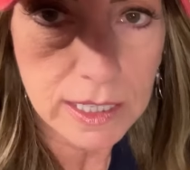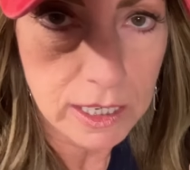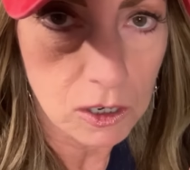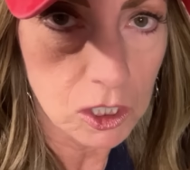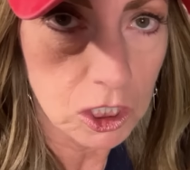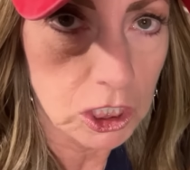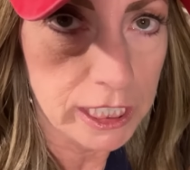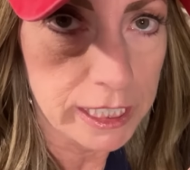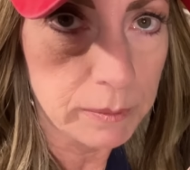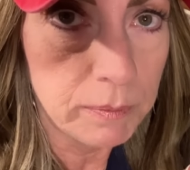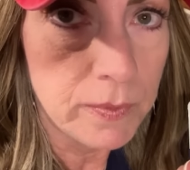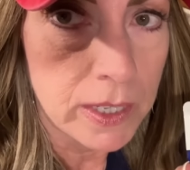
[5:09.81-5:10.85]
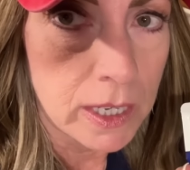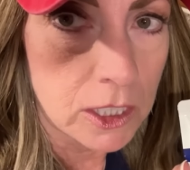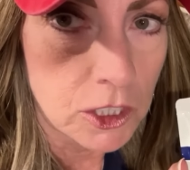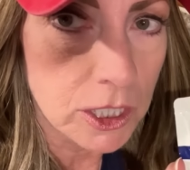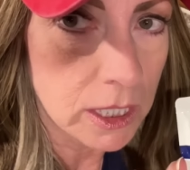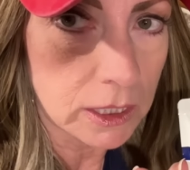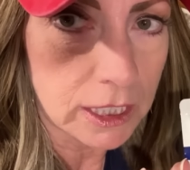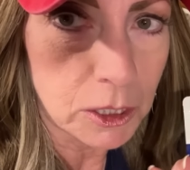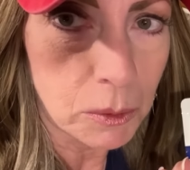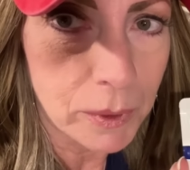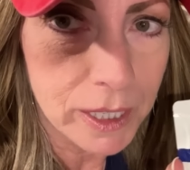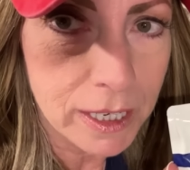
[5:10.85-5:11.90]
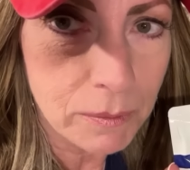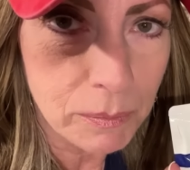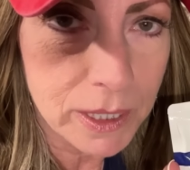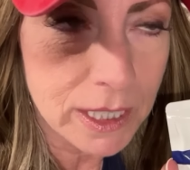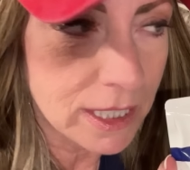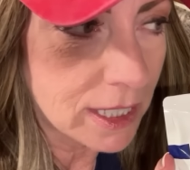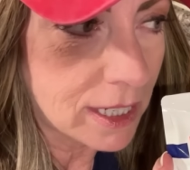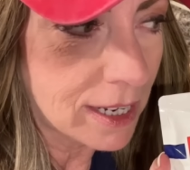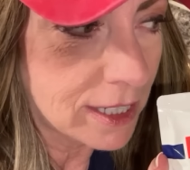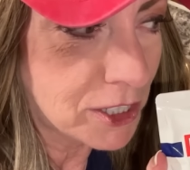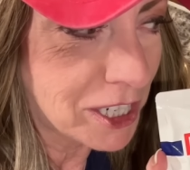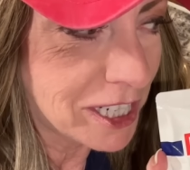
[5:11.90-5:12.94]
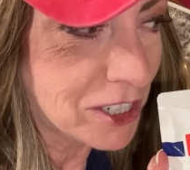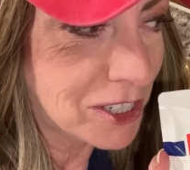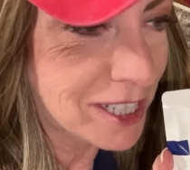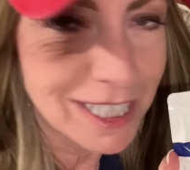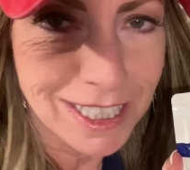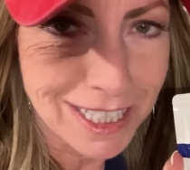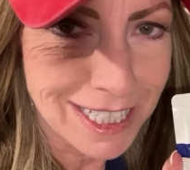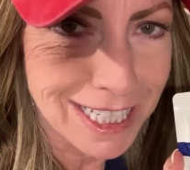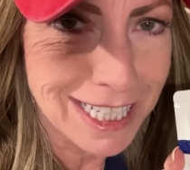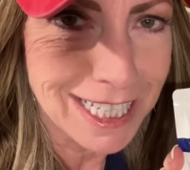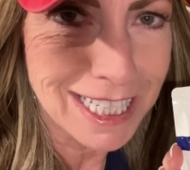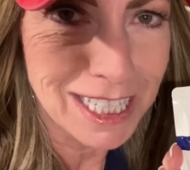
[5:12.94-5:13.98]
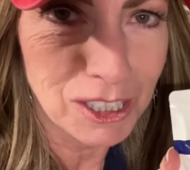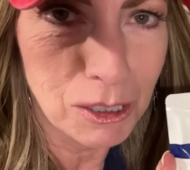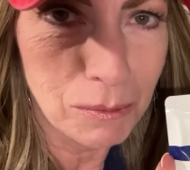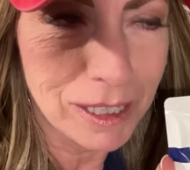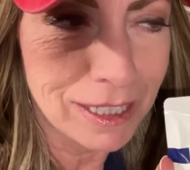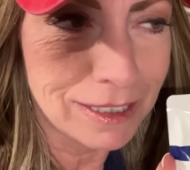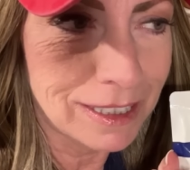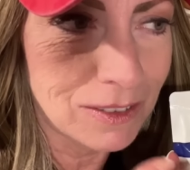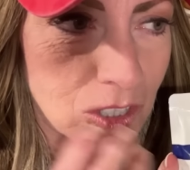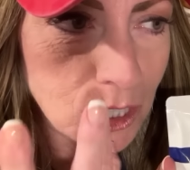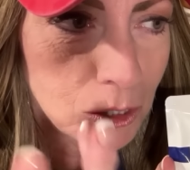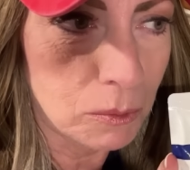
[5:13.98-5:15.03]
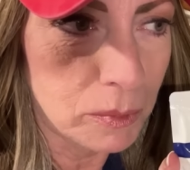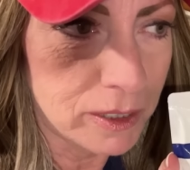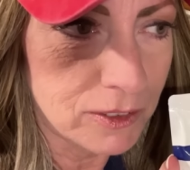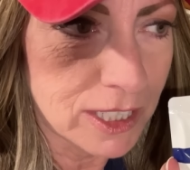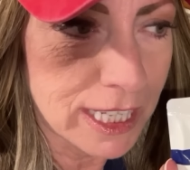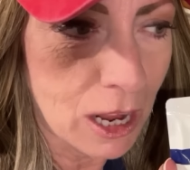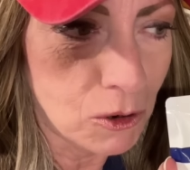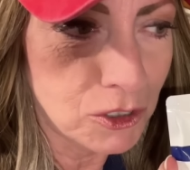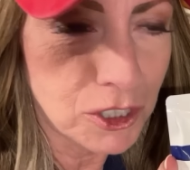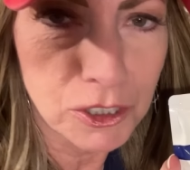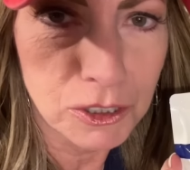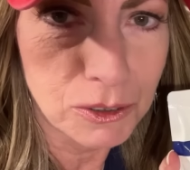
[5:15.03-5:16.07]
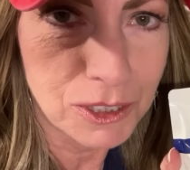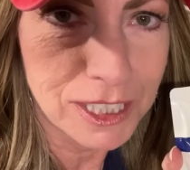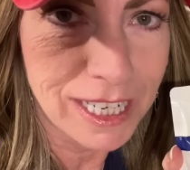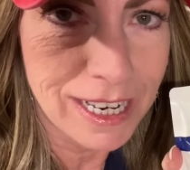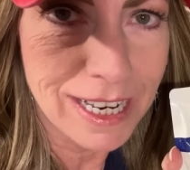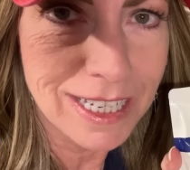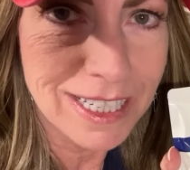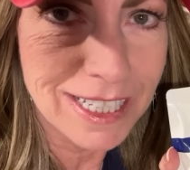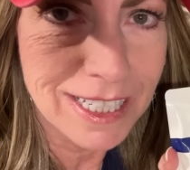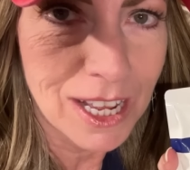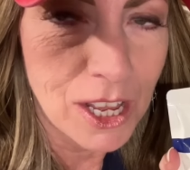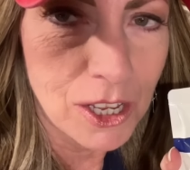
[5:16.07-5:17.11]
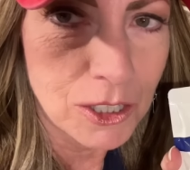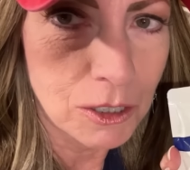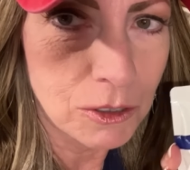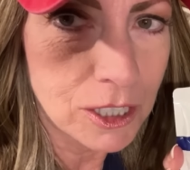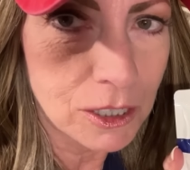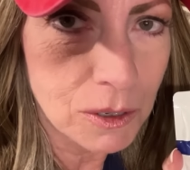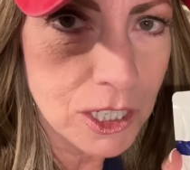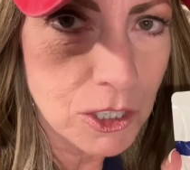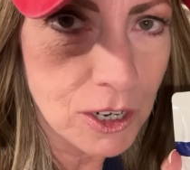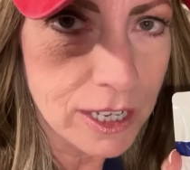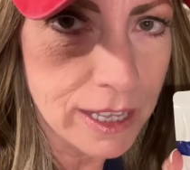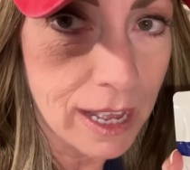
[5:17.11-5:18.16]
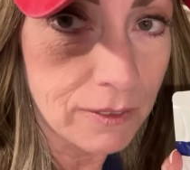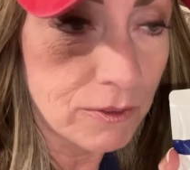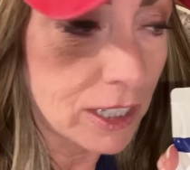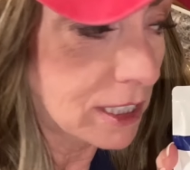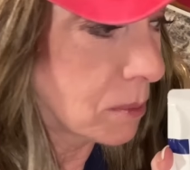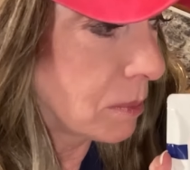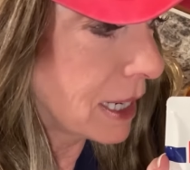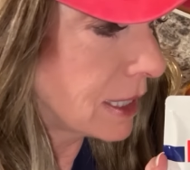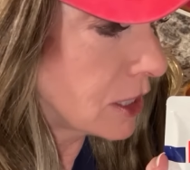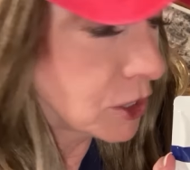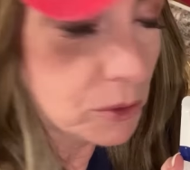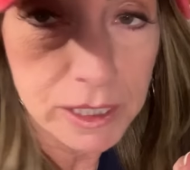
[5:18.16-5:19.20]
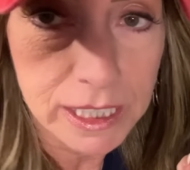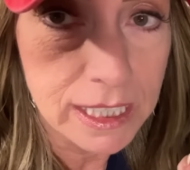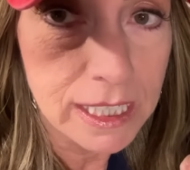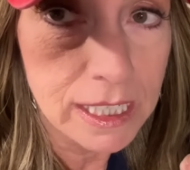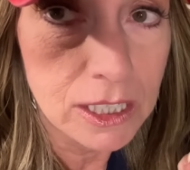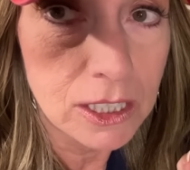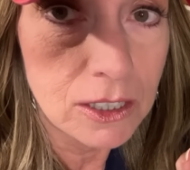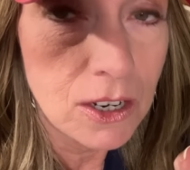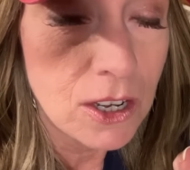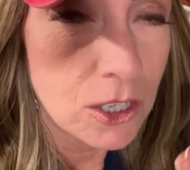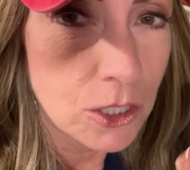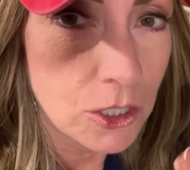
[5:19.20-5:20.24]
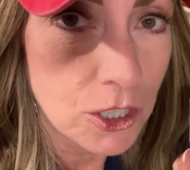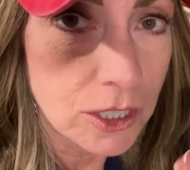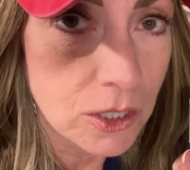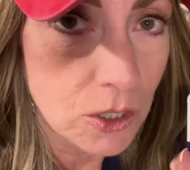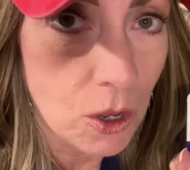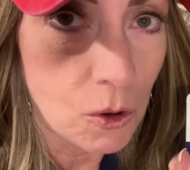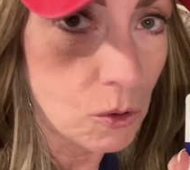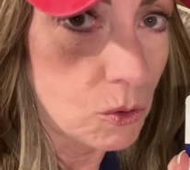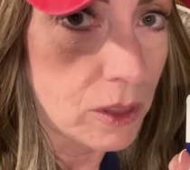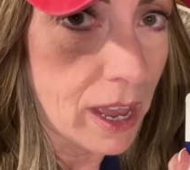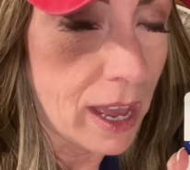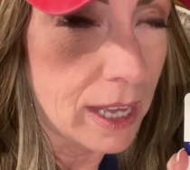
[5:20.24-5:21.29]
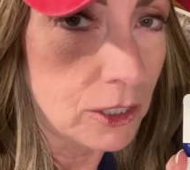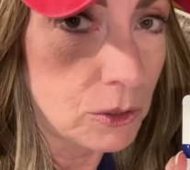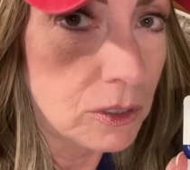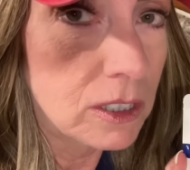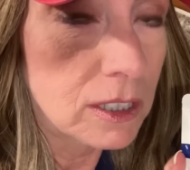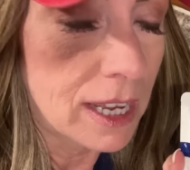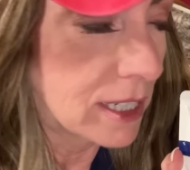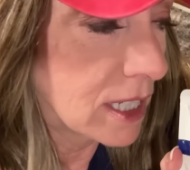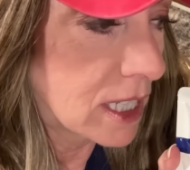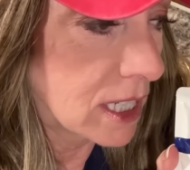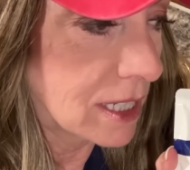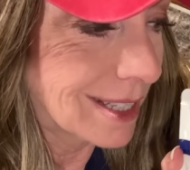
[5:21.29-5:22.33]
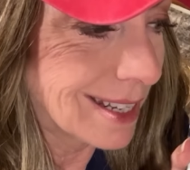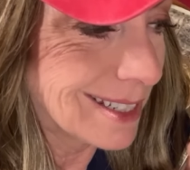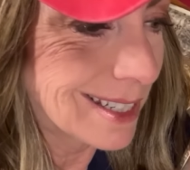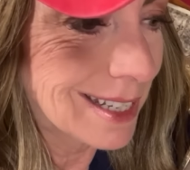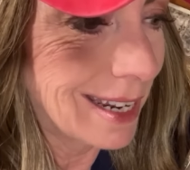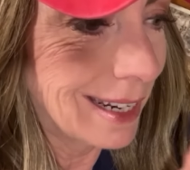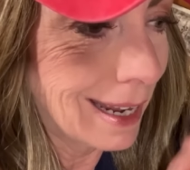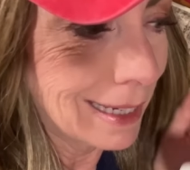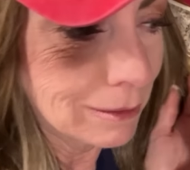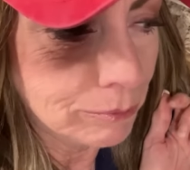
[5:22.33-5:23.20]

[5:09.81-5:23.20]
sour cream, just a little bit, because it kind of changes the consistency a little bit, gives it a little bit of a sourdough taste. So you could always try that. In fact, I might do it in here just so that you can kind of see, because I just kind of like